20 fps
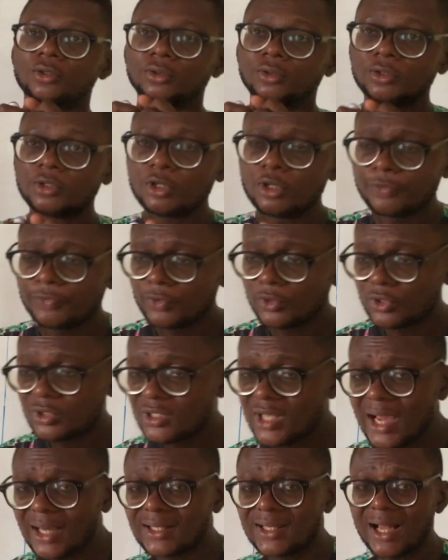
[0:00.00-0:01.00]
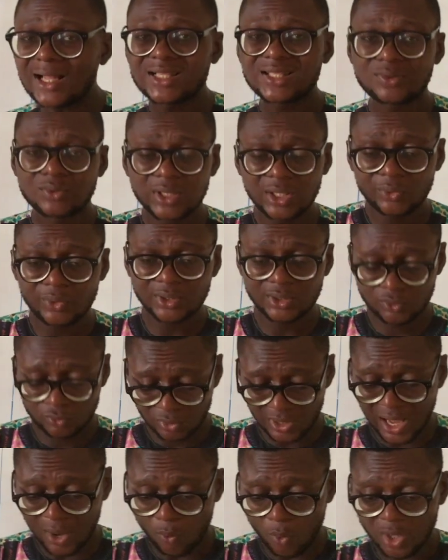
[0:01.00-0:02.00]
if you take that liquid,
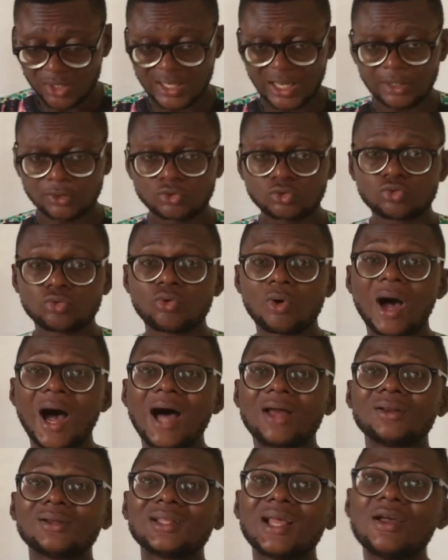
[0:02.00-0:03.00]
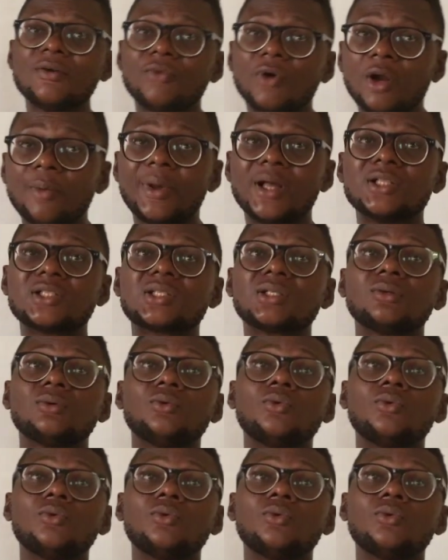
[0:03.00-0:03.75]
that water to another environment